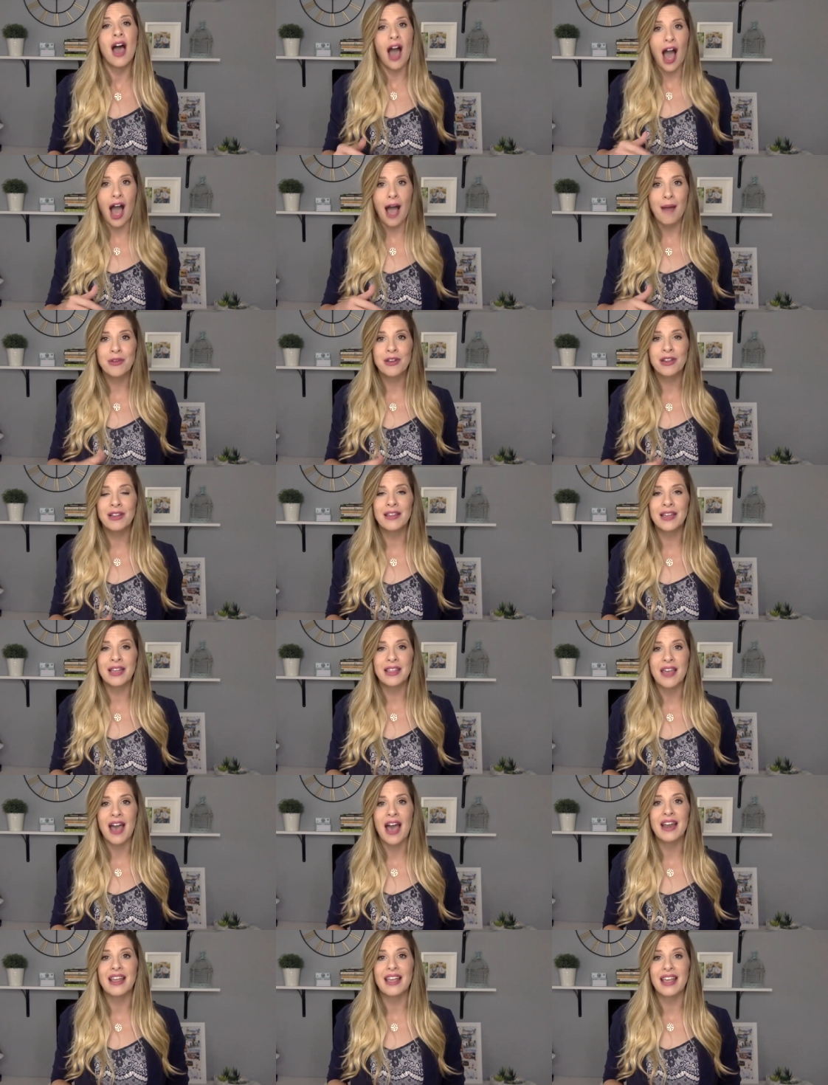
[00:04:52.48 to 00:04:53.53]
I'm going to link
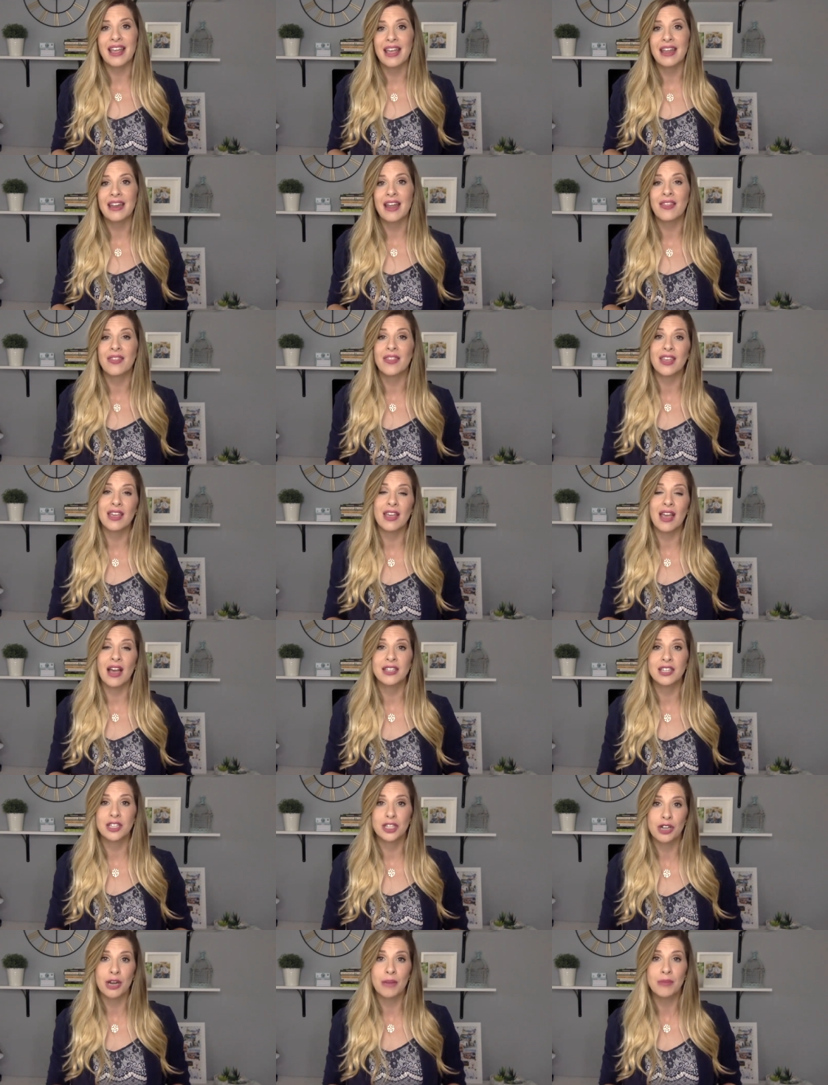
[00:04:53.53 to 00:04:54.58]
that in the
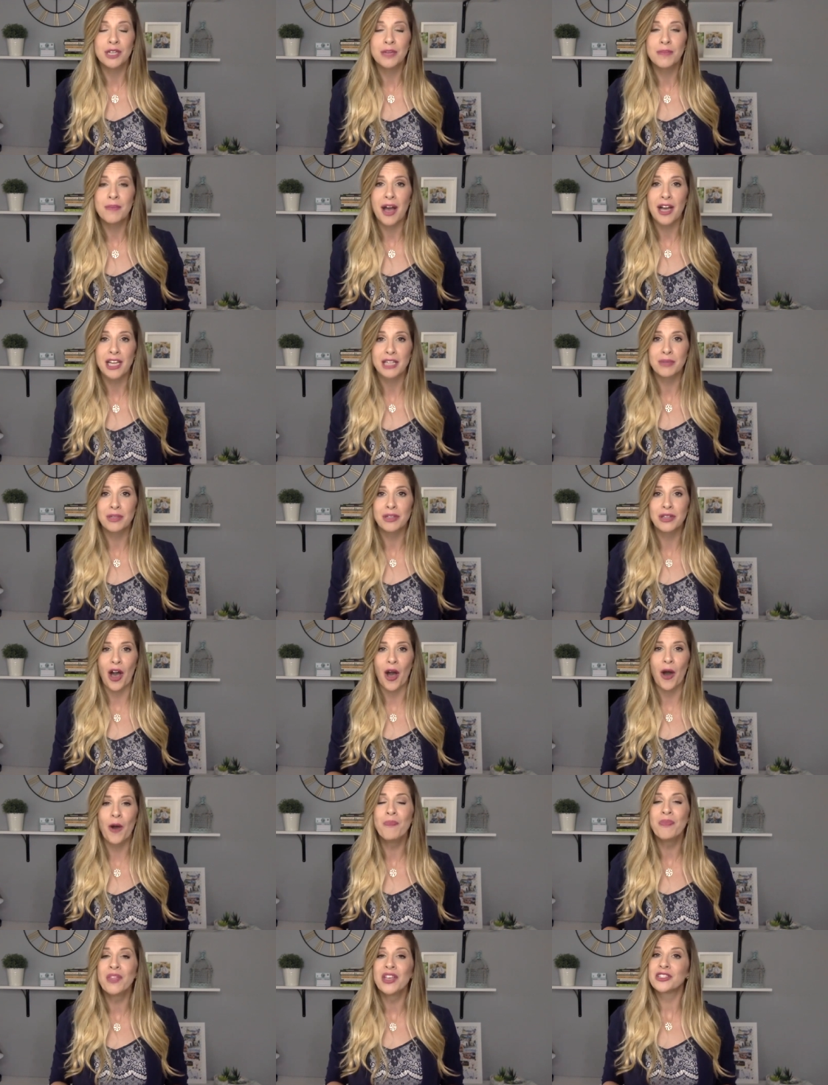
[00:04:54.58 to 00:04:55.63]
description box
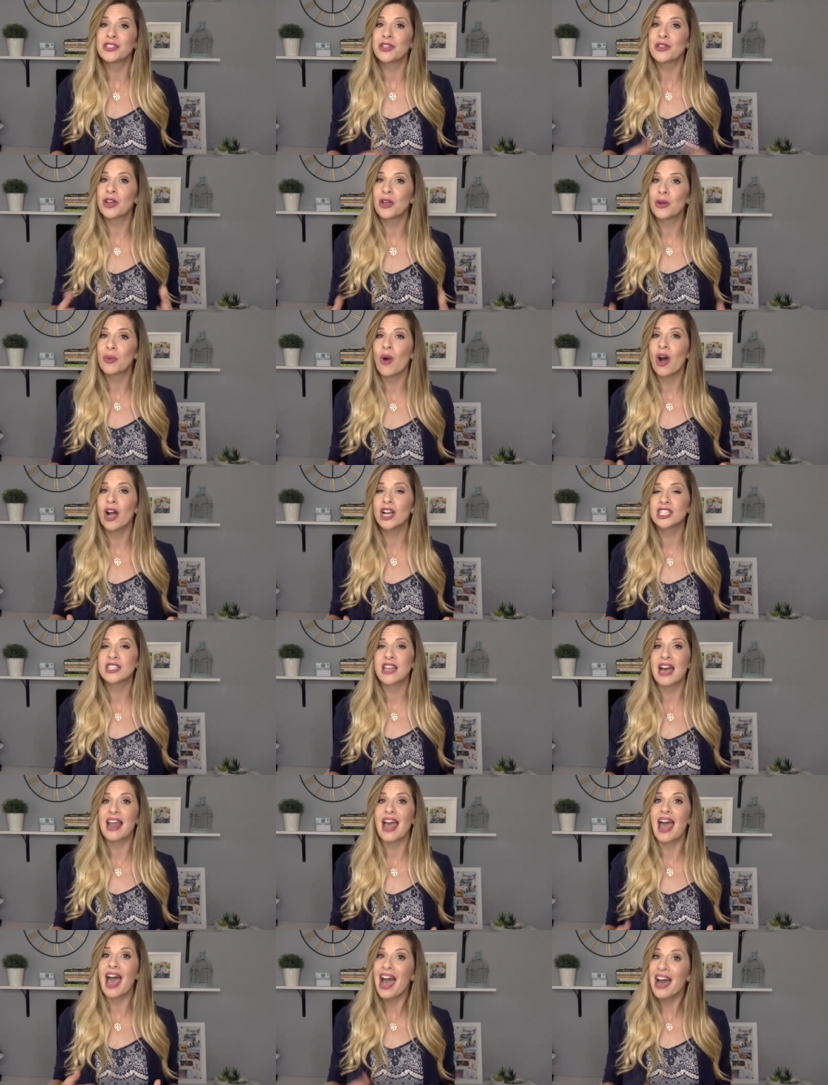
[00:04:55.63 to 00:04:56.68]
below so you can watch
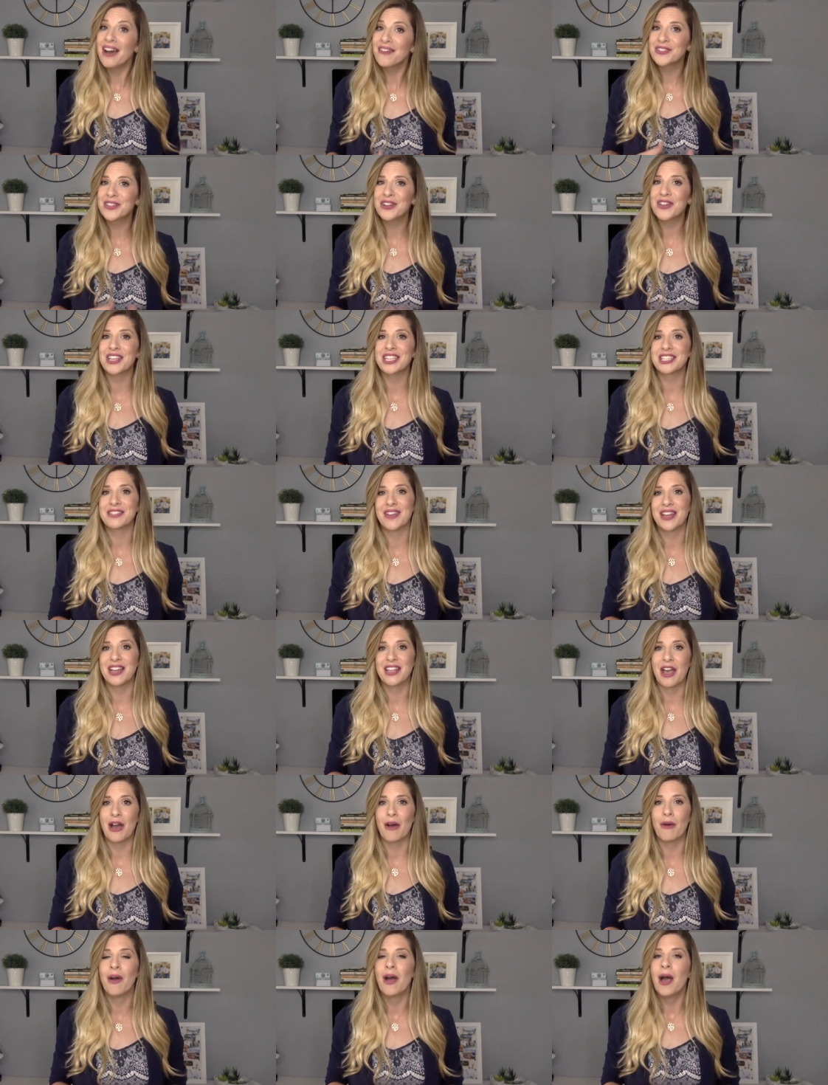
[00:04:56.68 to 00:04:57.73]
that after this
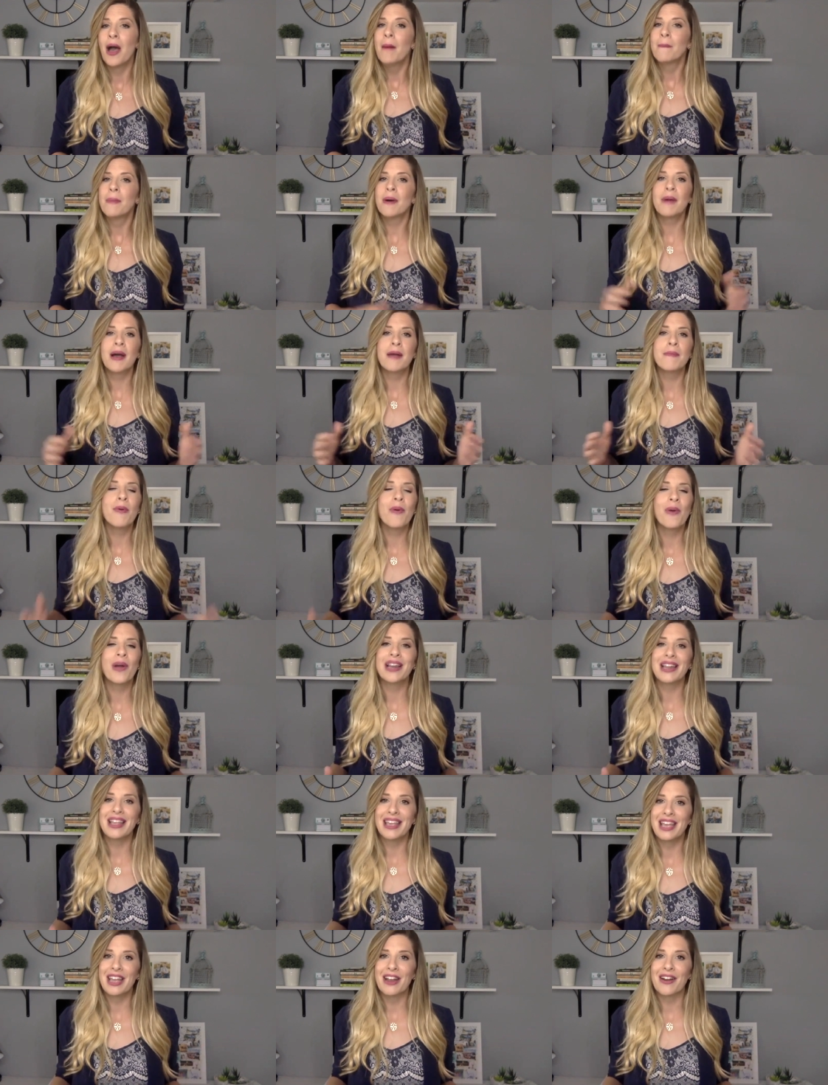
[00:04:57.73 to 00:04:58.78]
video. But my point
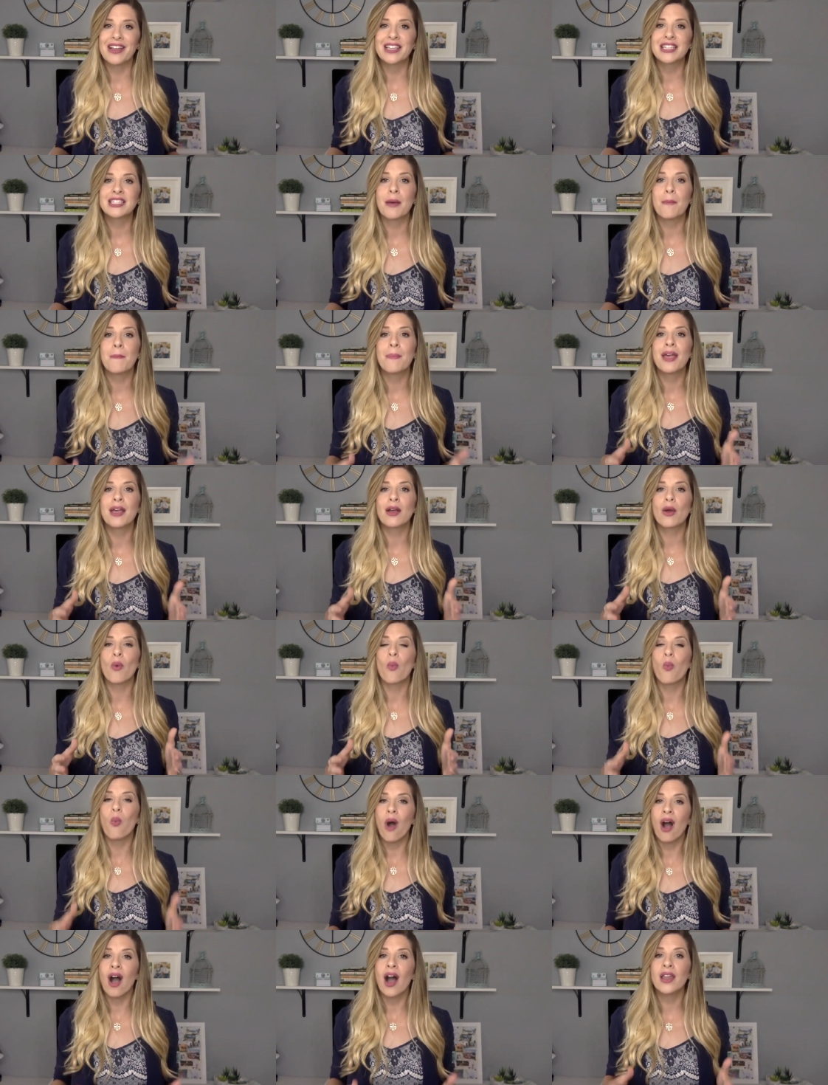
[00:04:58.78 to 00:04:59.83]
here here is to pick
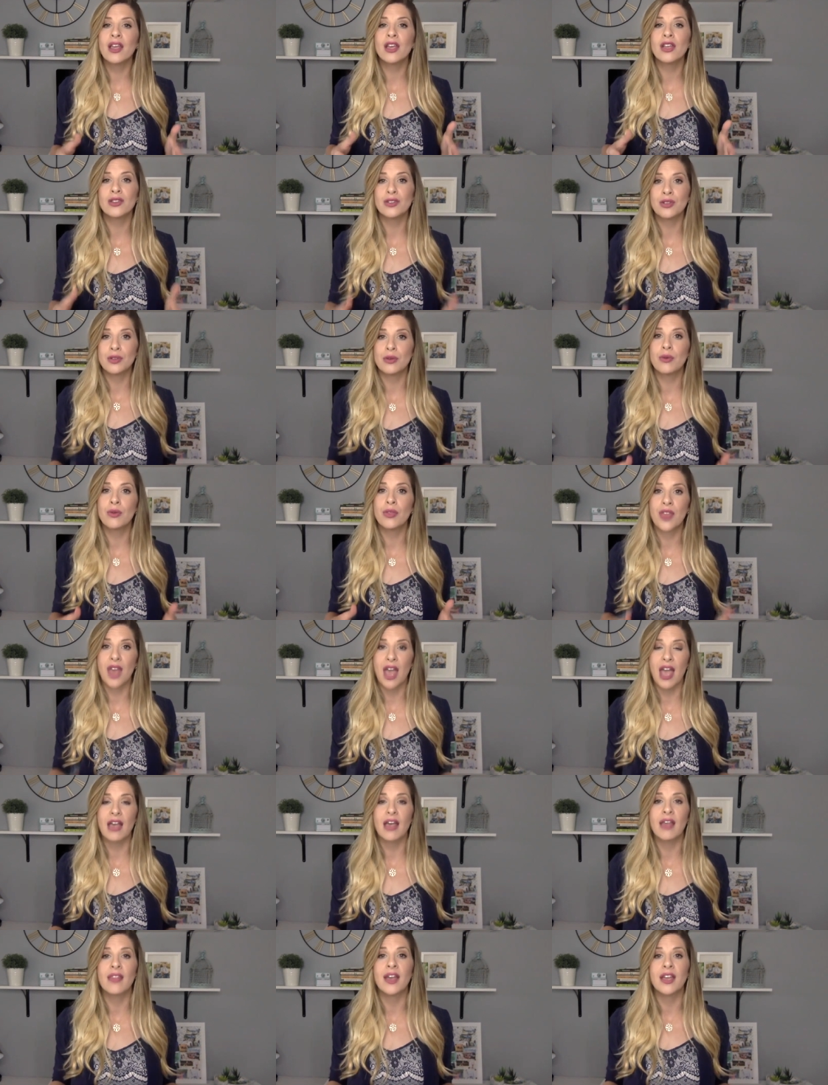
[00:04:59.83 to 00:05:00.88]
one new
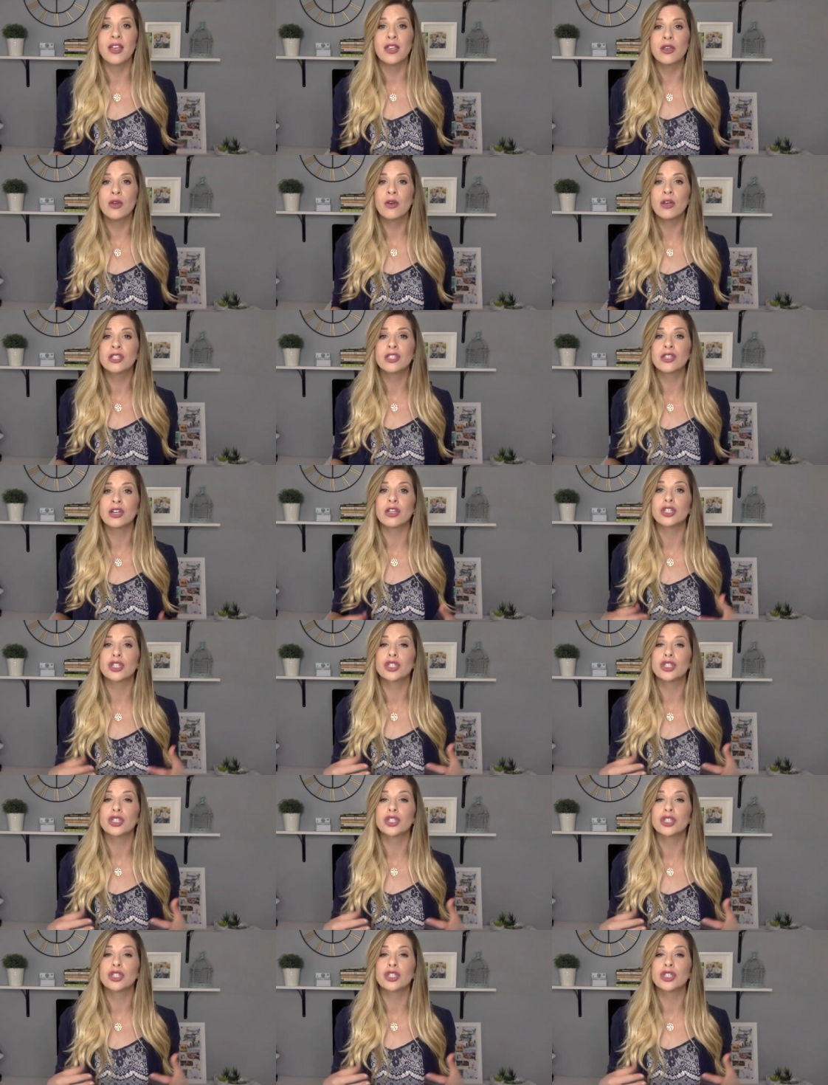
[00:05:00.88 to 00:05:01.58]
thing that you can start